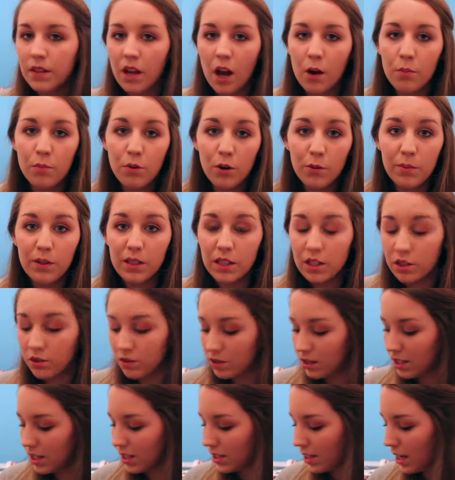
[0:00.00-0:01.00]
I'll probably
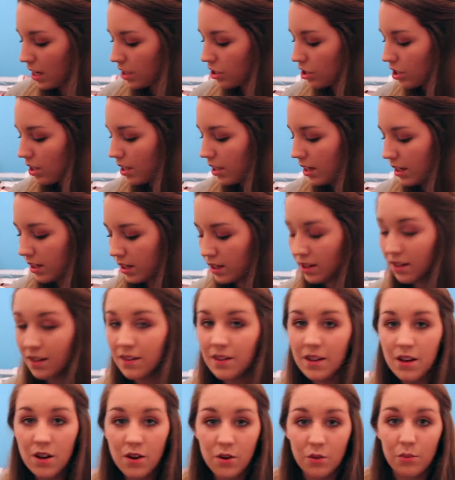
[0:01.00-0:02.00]
use this actually
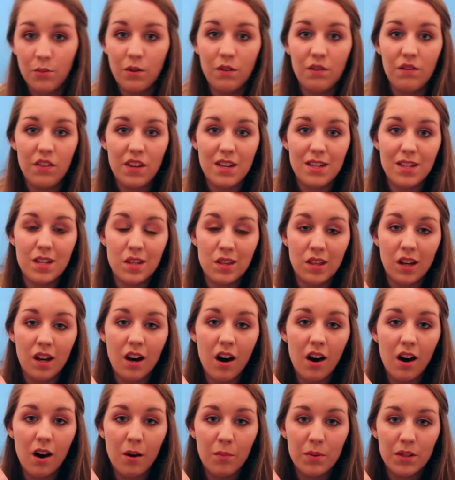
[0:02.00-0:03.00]
with this in the
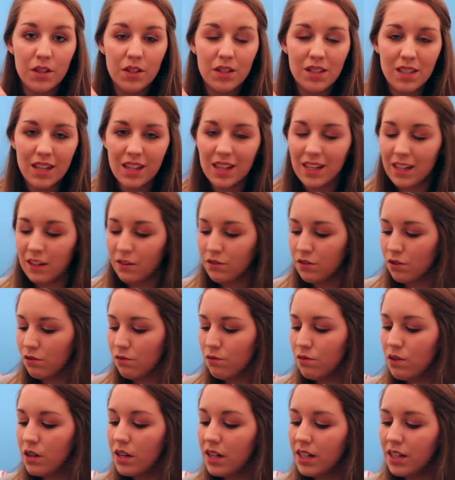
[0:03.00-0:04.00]
car because it gives a
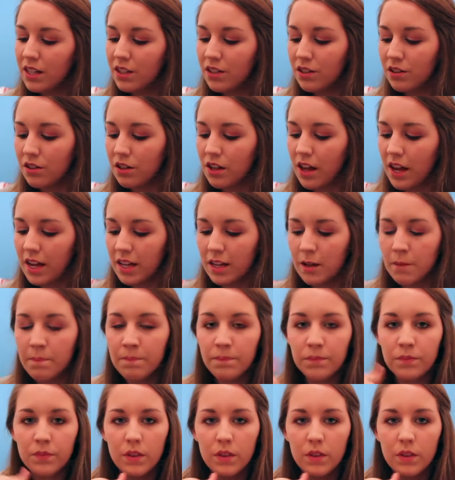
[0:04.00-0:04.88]
really good like